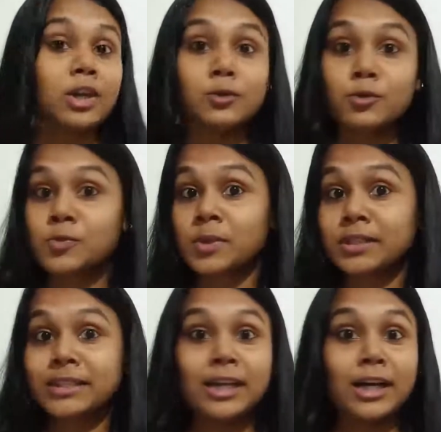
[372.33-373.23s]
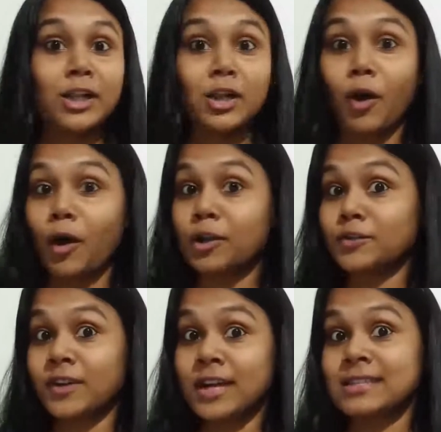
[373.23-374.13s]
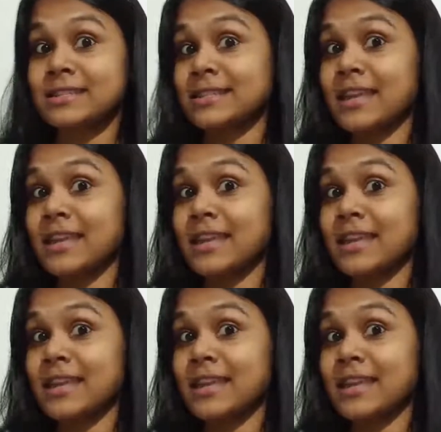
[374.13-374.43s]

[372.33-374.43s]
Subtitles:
Usually a lot of us